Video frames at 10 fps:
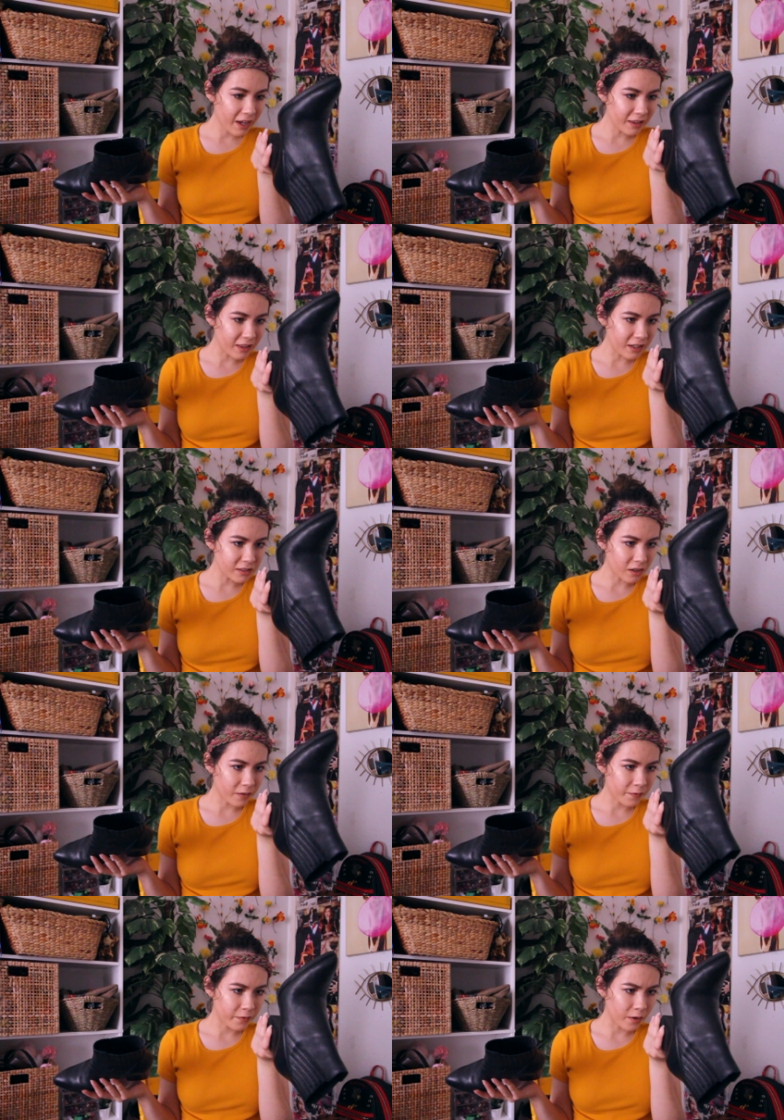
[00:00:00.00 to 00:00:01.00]
And these
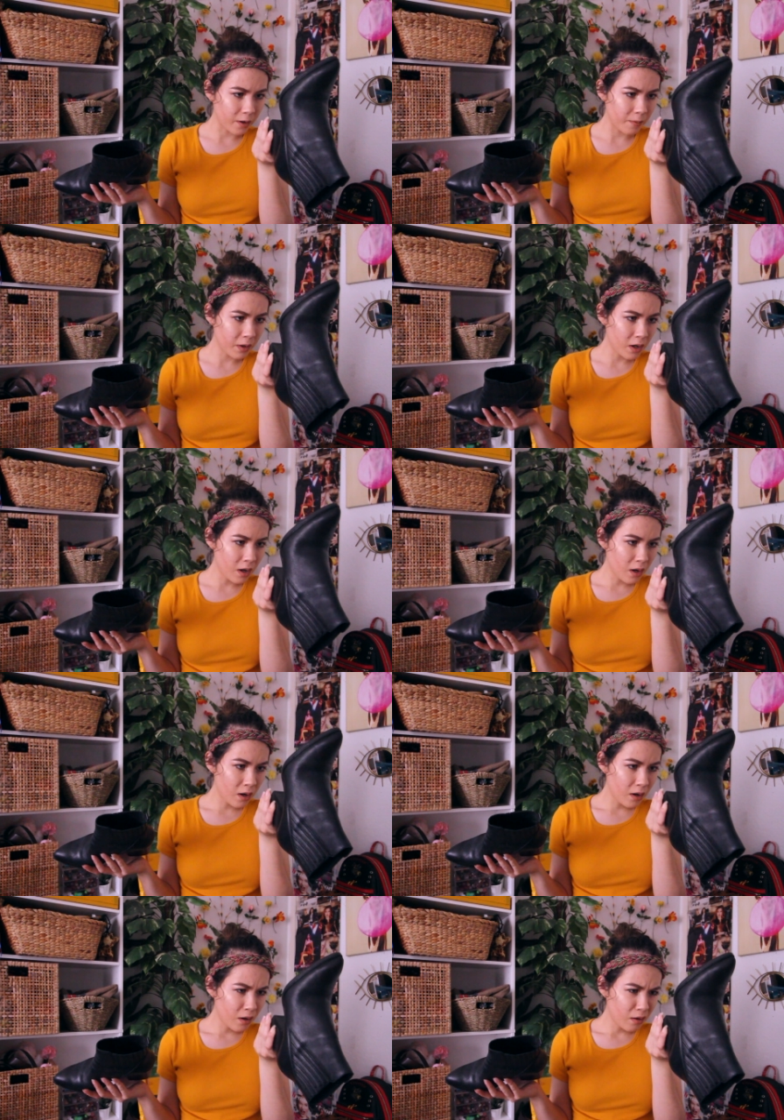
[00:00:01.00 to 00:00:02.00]
are from
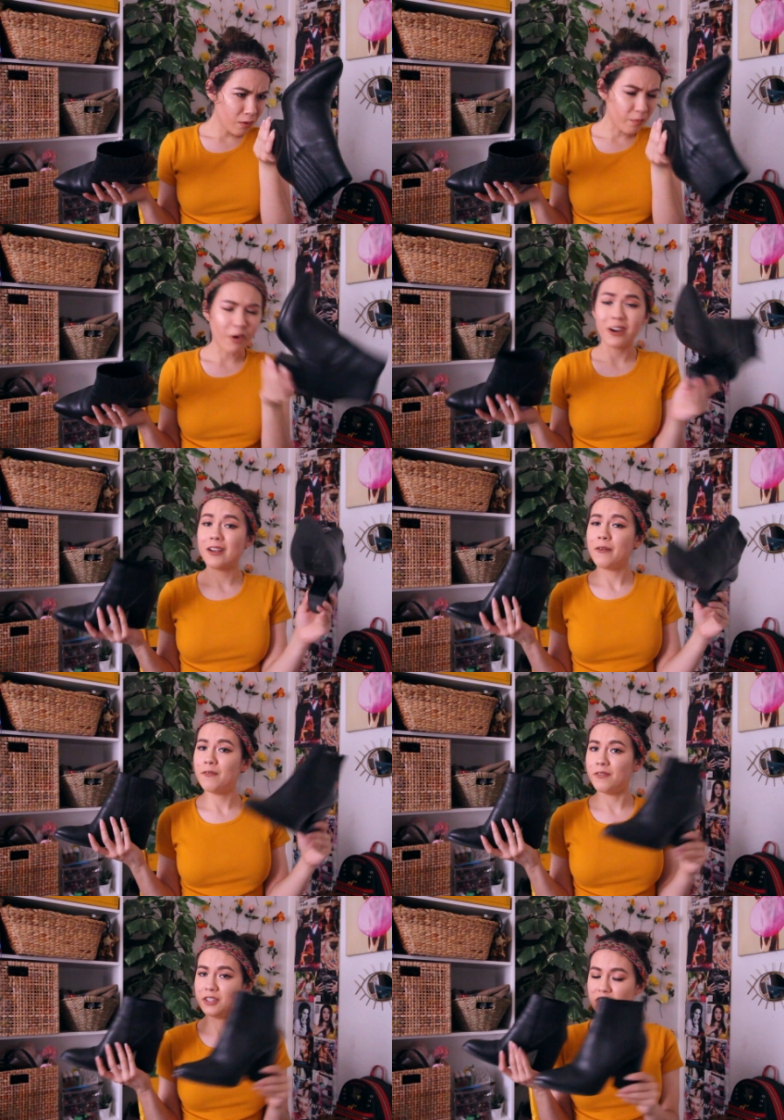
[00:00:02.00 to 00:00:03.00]
Mark
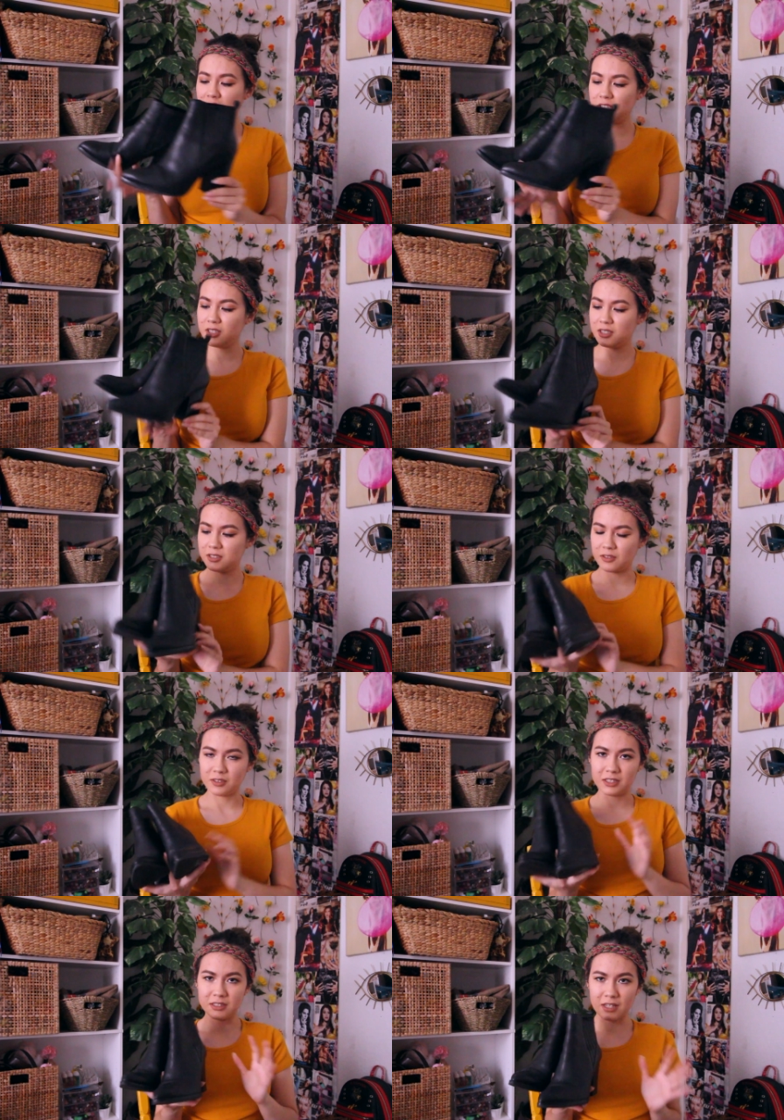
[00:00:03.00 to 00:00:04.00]
Fisher,
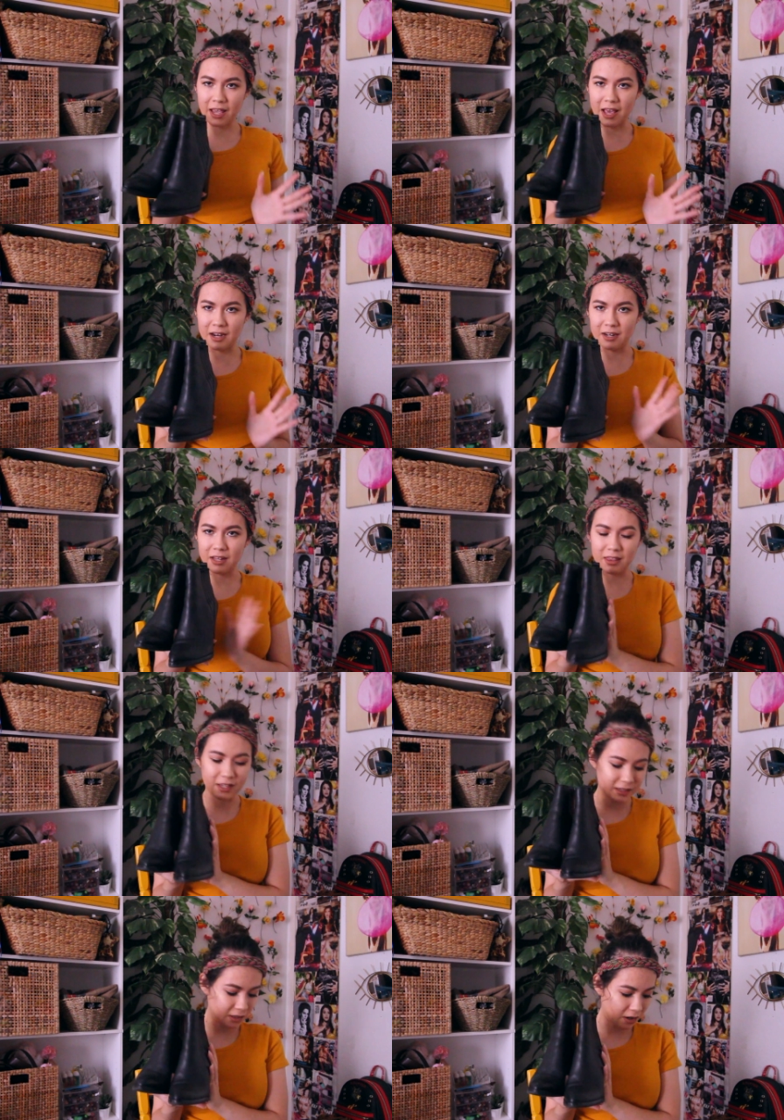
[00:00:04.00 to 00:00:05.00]
so just added
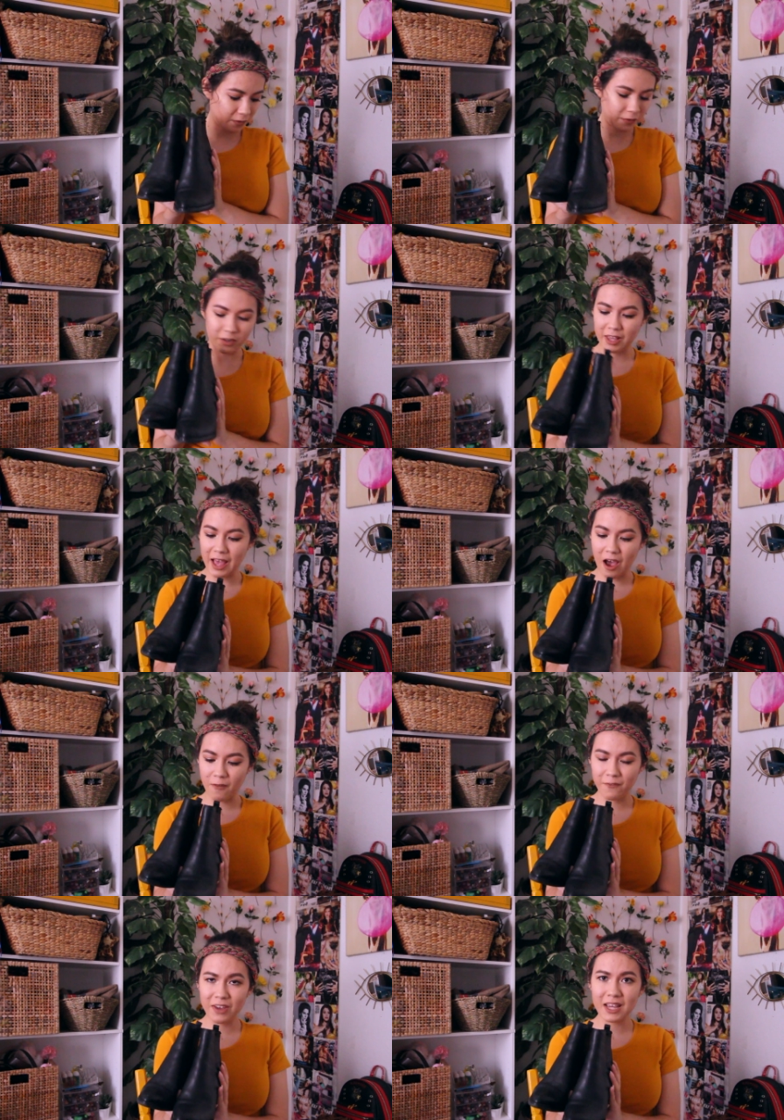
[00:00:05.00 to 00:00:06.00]
these on for the
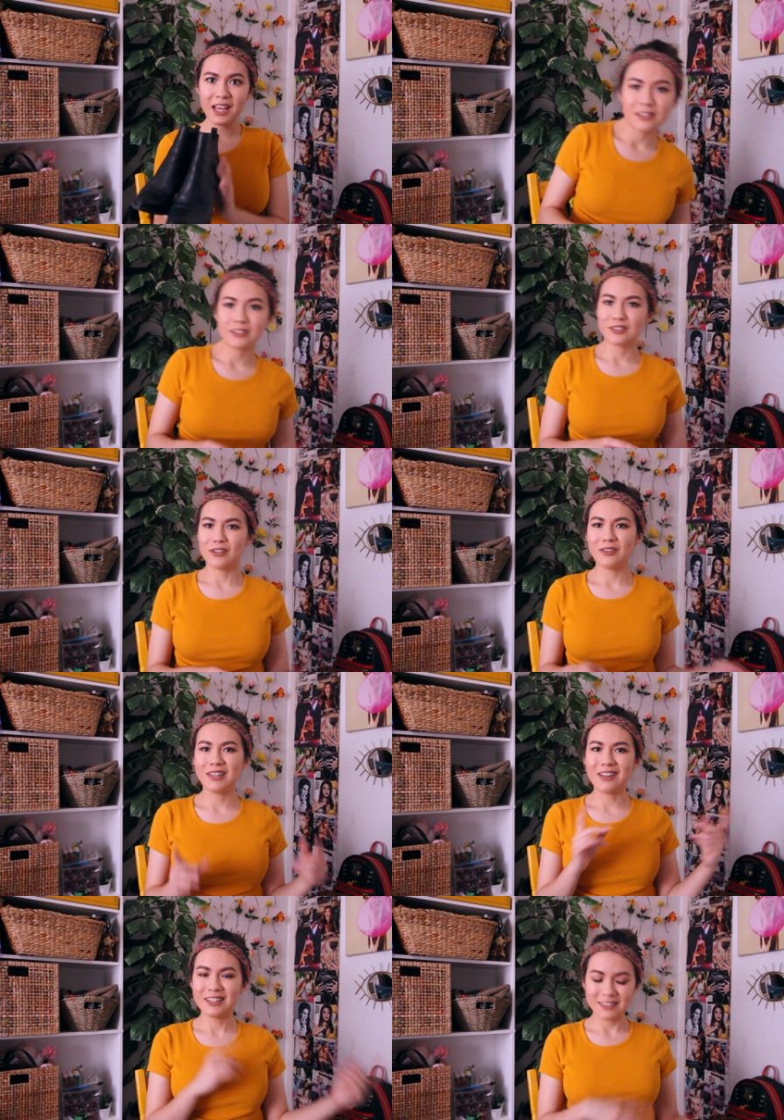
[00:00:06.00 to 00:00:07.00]
outfit. So
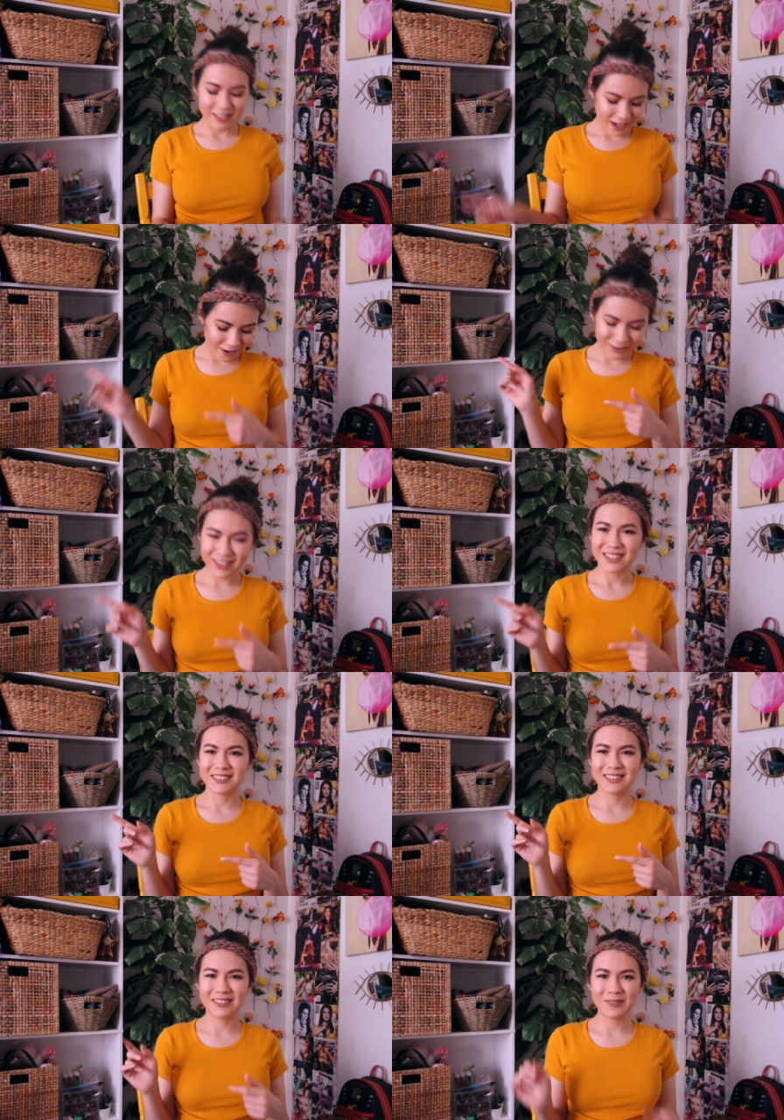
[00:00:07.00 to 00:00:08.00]
now let's see how it
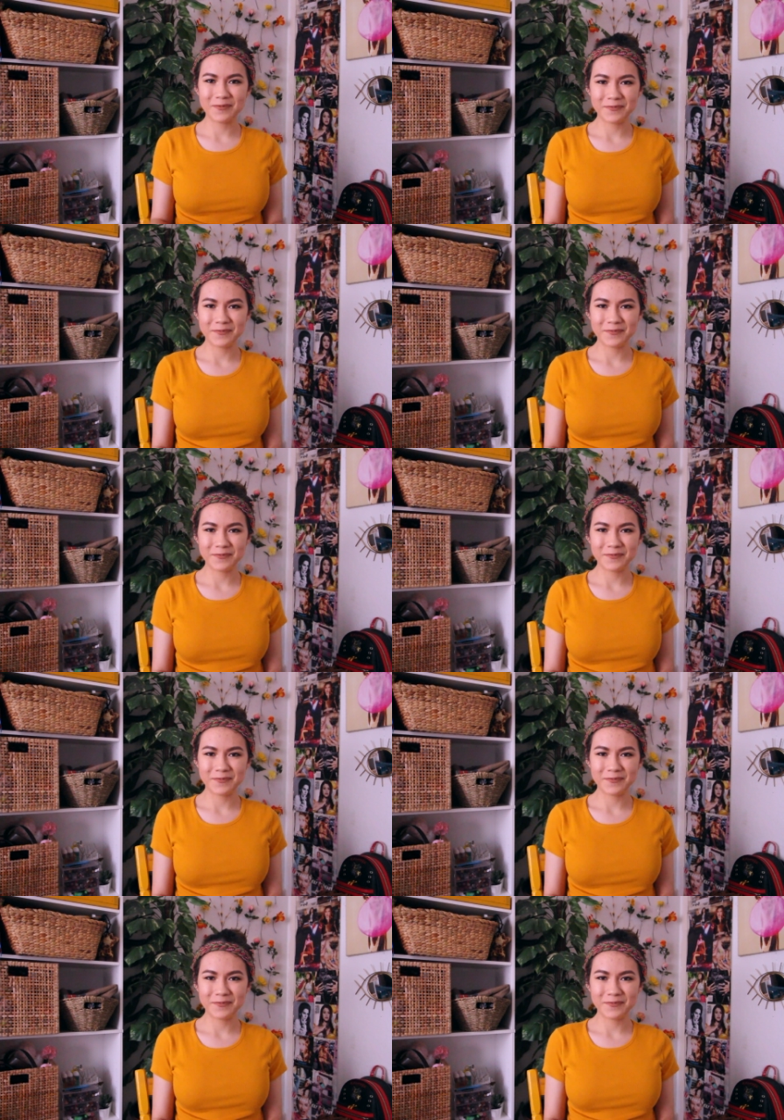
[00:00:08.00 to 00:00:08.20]
looks.